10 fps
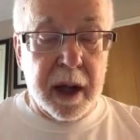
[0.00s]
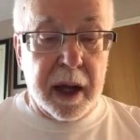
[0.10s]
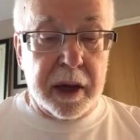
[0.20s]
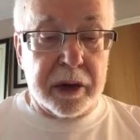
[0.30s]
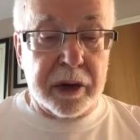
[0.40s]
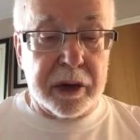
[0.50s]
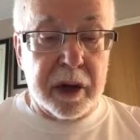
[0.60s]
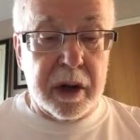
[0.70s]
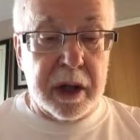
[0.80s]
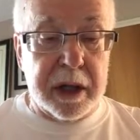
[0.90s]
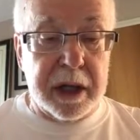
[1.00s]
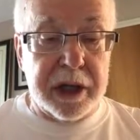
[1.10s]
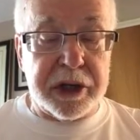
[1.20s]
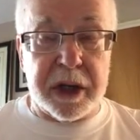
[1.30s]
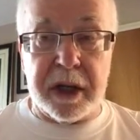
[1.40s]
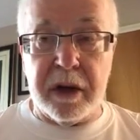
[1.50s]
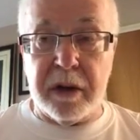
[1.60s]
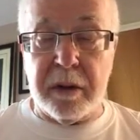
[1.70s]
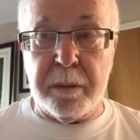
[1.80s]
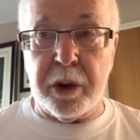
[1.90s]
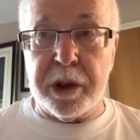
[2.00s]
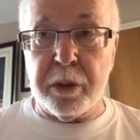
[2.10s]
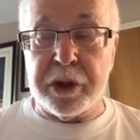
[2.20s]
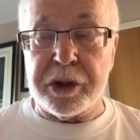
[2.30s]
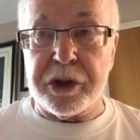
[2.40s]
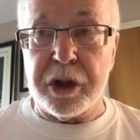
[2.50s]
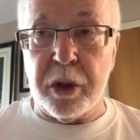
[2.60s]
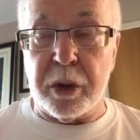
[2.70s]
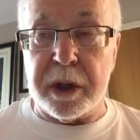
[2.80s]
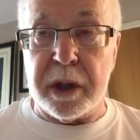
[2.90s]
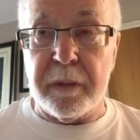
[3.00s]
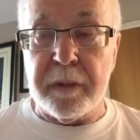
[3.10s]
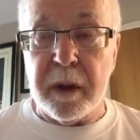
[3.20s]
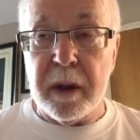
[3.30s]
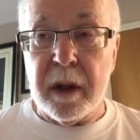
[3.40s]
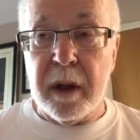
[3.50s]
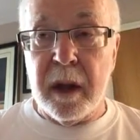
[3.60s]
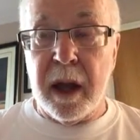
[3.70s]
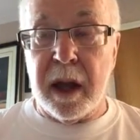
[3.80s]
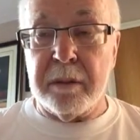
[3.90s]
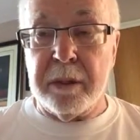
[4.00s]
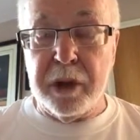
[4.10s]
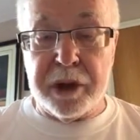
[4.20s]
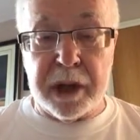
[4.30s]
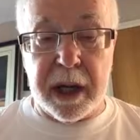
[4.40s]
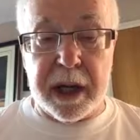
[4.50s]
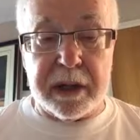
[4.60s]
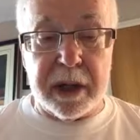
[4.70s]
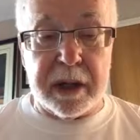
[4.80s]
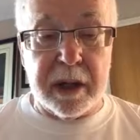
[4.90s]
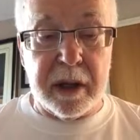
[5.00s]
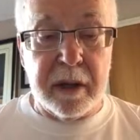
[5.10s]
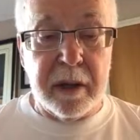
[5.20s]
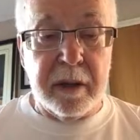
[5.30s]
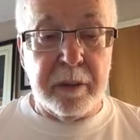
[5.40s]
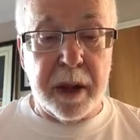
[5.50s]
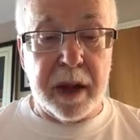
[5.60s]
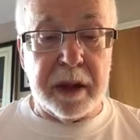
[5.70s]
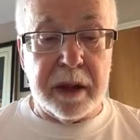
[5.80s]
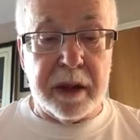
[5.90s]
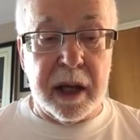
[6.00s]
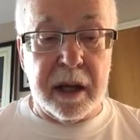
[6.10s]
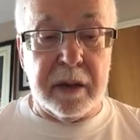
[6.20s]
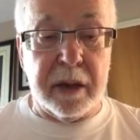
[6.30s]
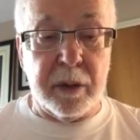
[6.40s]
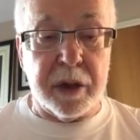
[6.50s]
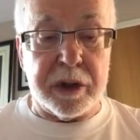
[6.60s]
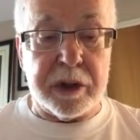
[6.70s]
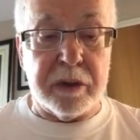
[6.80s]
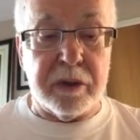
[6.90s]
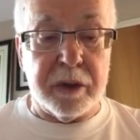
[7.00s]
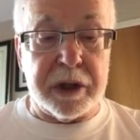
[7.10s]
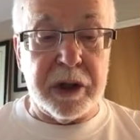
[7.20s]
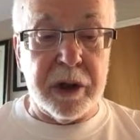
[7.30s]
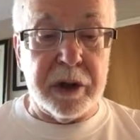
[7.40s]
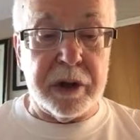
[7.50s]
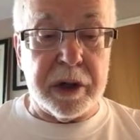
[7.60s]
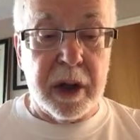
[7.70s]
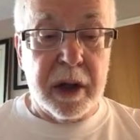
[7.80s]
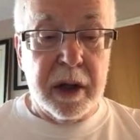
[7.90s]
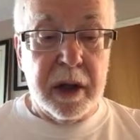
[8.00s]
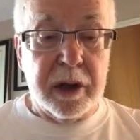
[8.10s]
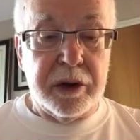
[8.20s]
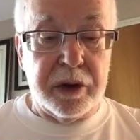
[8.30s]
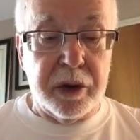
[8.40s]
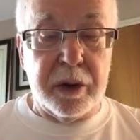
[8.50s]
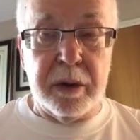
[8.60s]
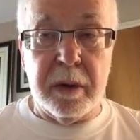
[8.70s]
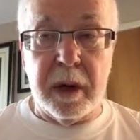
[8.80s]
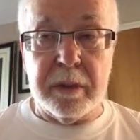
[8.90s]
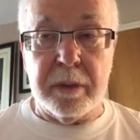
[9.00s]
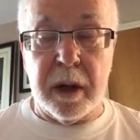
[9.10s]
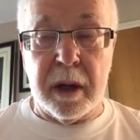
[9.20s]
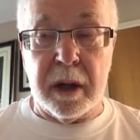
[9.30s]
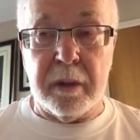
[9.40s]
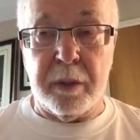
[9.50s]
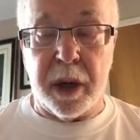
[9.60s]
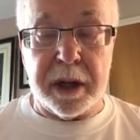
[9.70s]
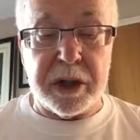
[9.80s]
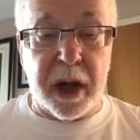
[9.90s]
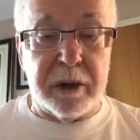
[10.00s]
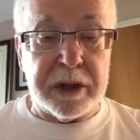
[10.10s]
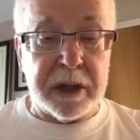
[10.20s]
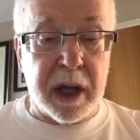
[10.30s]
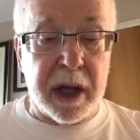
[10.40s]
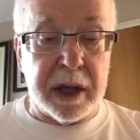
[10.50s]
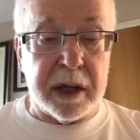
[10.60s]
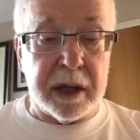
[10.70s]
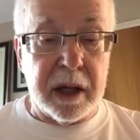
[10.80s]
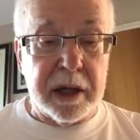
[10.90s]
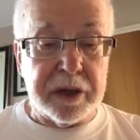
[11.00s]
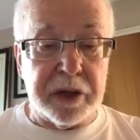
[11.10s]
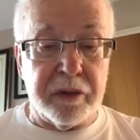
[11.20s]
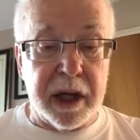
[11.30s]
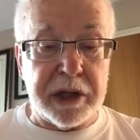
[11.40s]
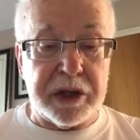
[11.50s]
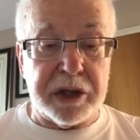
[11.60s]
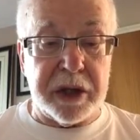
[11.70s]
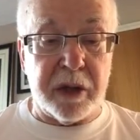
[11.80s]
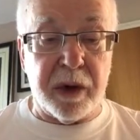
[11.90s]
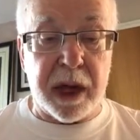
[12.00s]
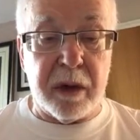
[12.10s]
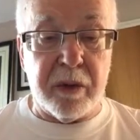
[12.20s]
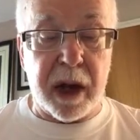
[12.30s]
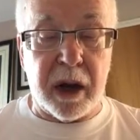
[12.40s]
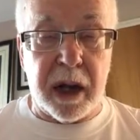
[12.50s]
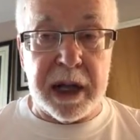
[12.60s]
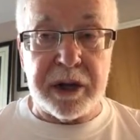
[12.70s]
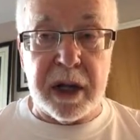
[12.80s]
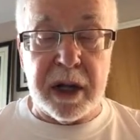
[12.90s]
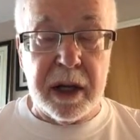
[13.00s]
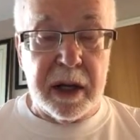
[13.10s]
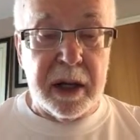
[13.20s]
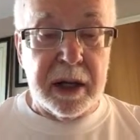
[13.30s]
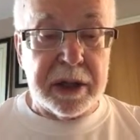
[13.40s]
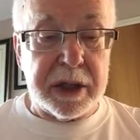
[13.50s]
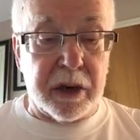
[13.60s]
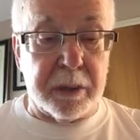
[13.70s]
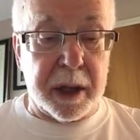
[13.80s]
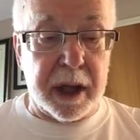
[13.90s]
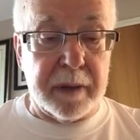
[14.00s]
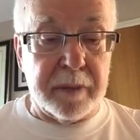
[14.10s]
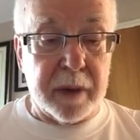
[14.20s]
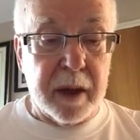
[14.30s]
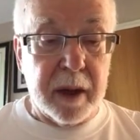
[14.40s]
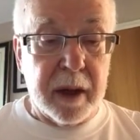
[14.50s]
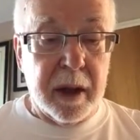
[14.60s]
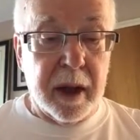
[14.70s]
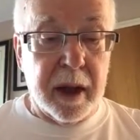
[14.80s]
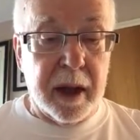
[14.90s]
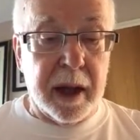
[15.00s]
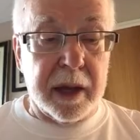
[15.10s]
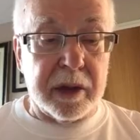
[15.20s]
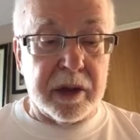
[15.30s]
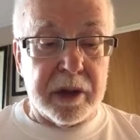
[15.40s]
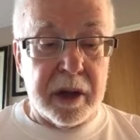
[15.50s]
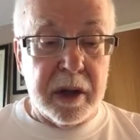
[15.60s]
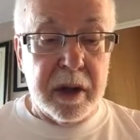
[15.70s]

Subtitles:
and initially her body was stolen and mutilated, but then it was returned to Buenos Aires, and she rests in the Recoleta ceremony. And